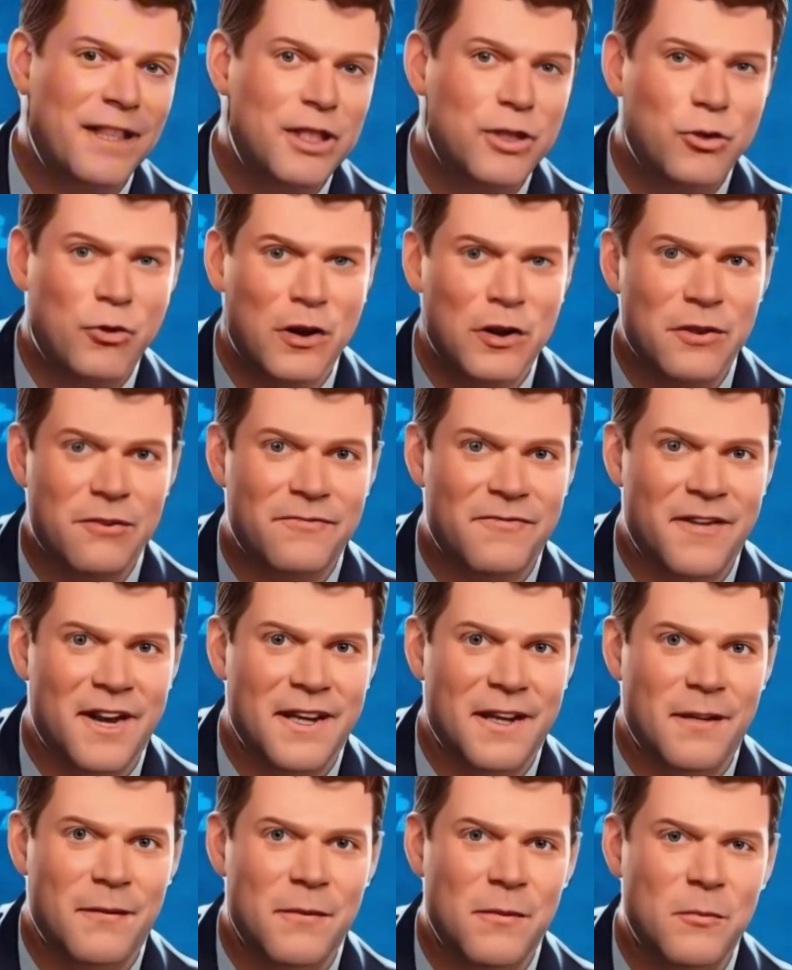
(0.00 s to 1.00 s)
Elite Trader
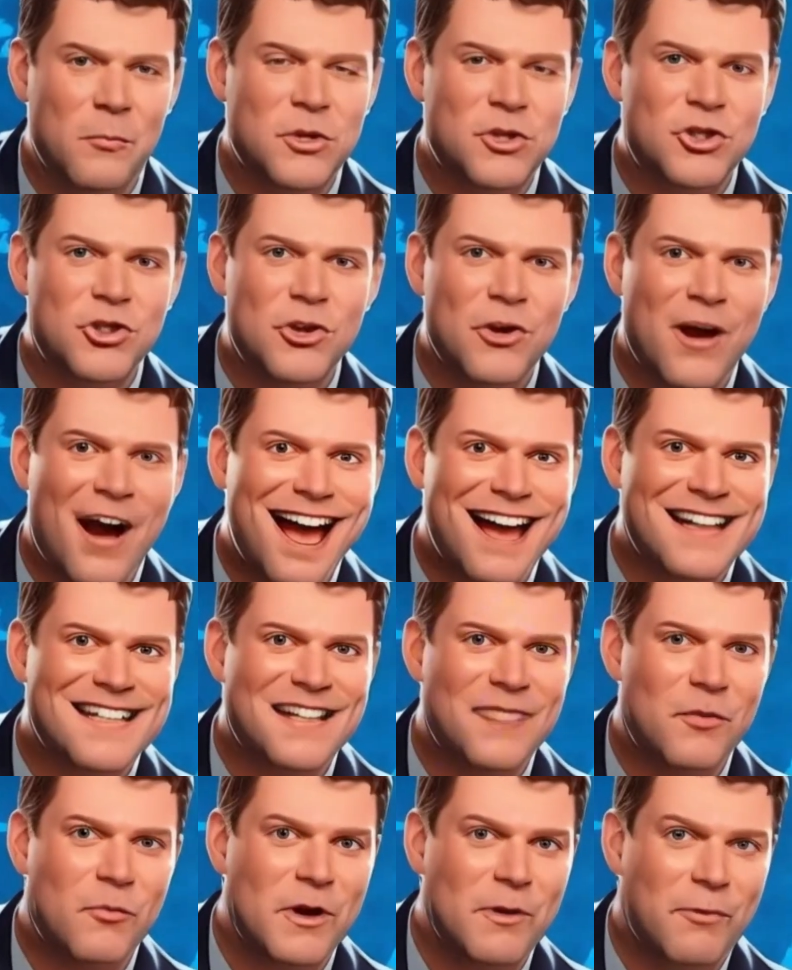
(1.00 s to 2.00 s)
Funding, which should
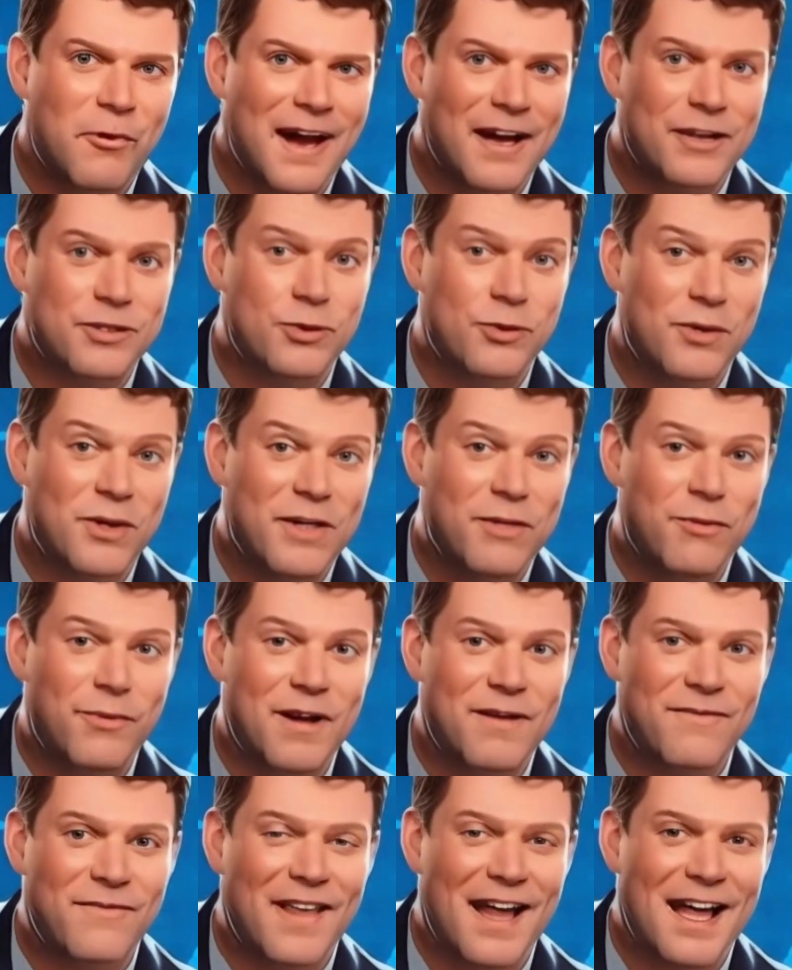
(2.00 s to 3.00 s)
honestly rebrand to Elite
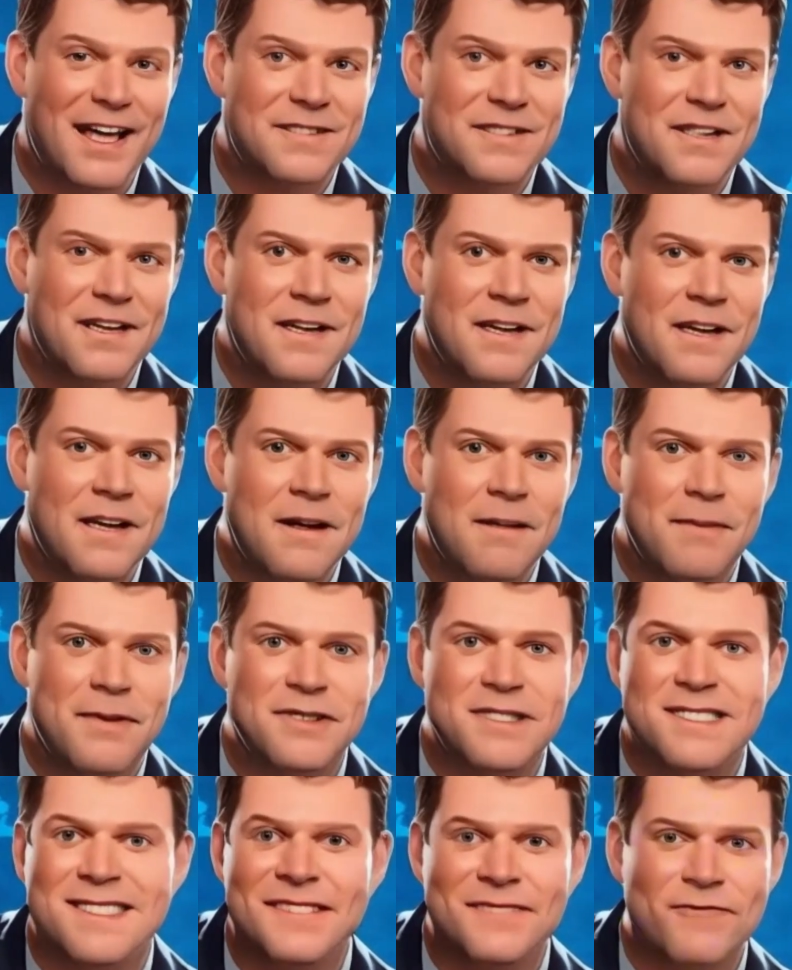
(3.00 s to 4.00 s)
Red Flags,
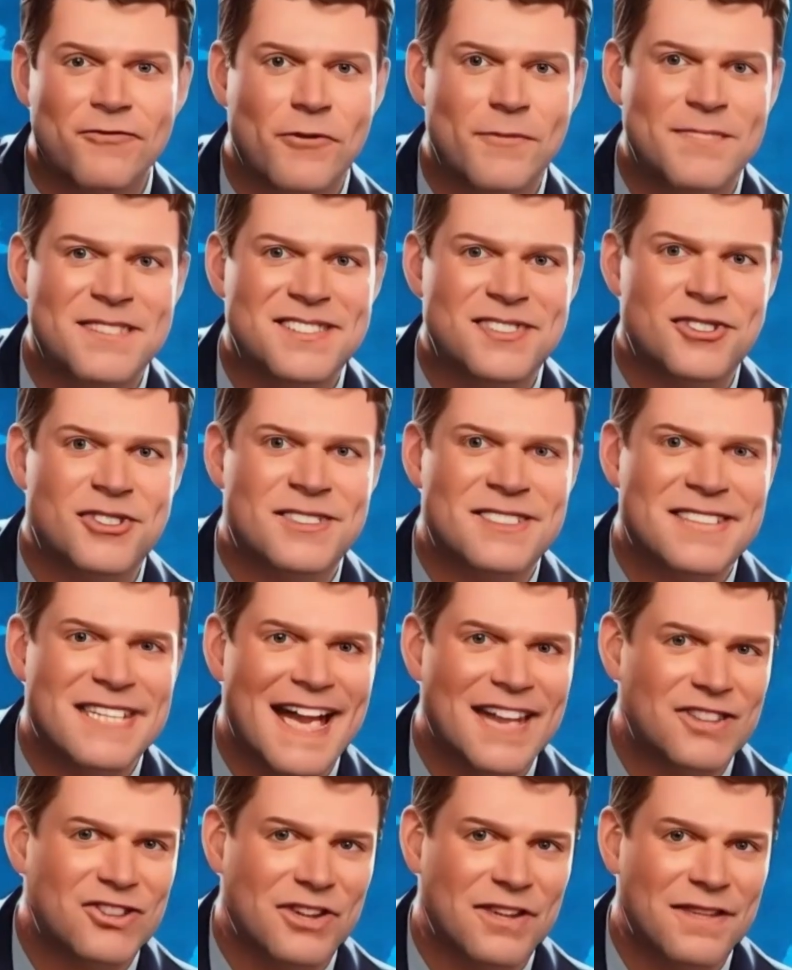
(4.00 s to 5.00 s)
because this firm isn't just
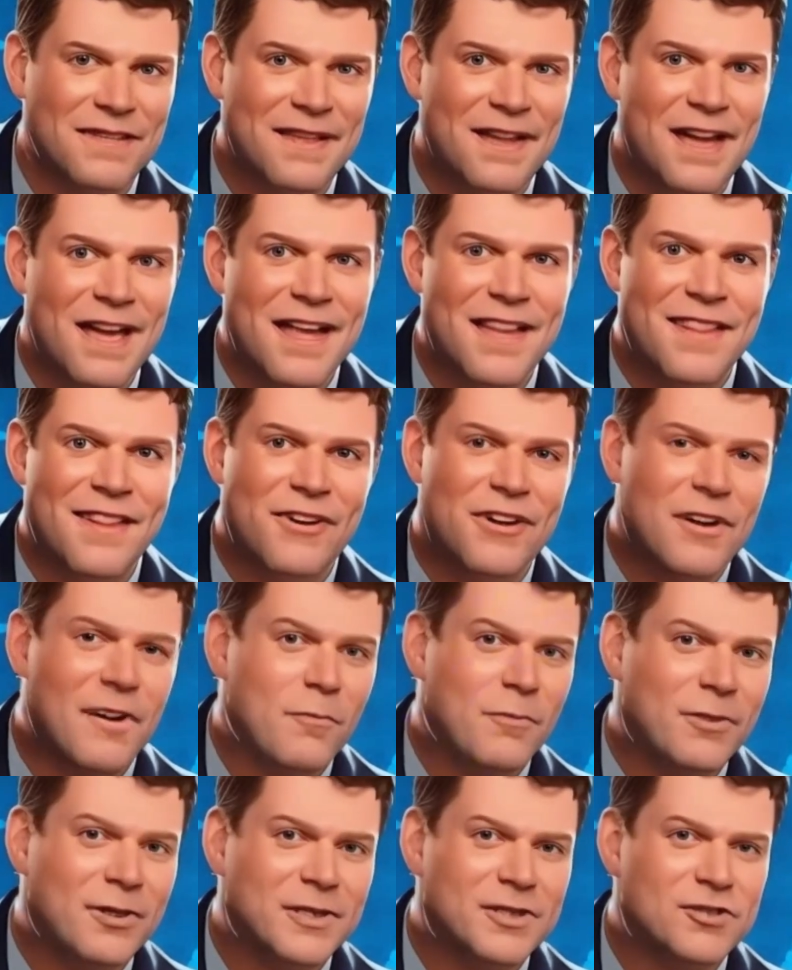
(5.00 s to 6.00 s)
sketchy, they're
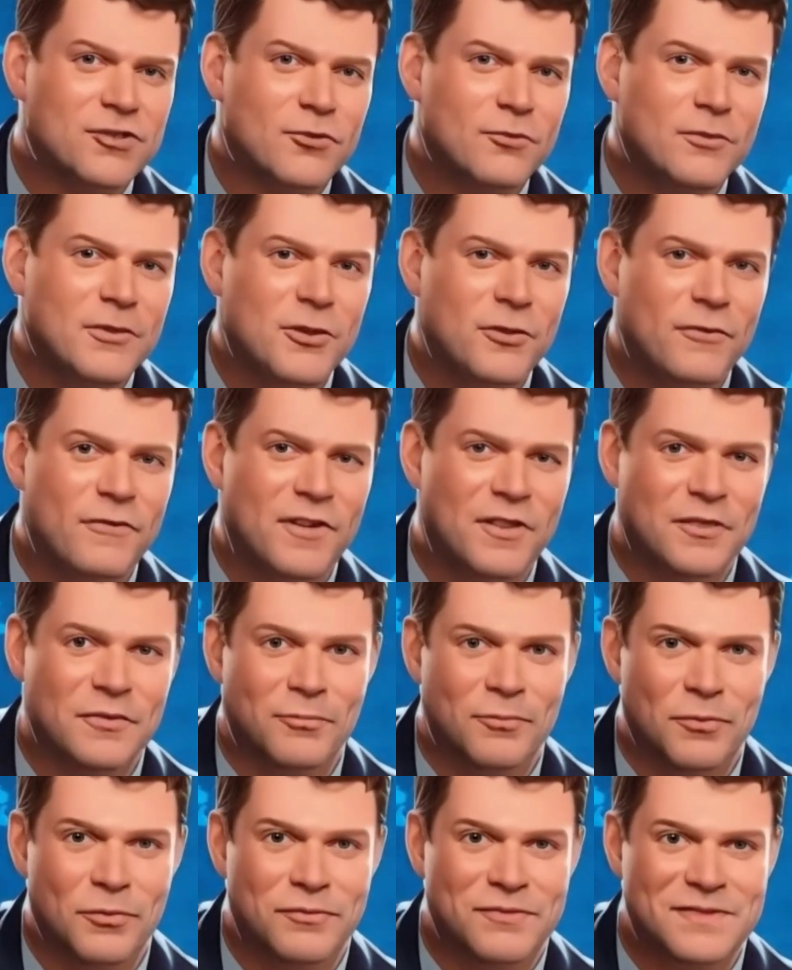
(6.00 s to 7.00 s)
now pulling Scooby-Doo
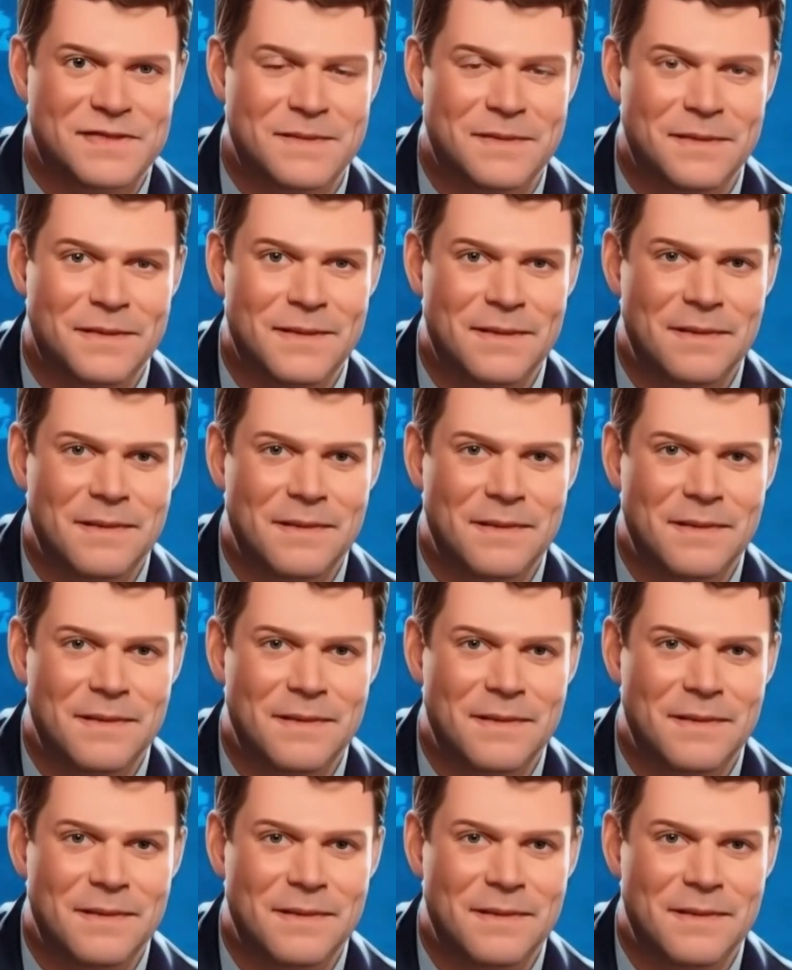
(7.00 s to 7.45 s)
villain moves.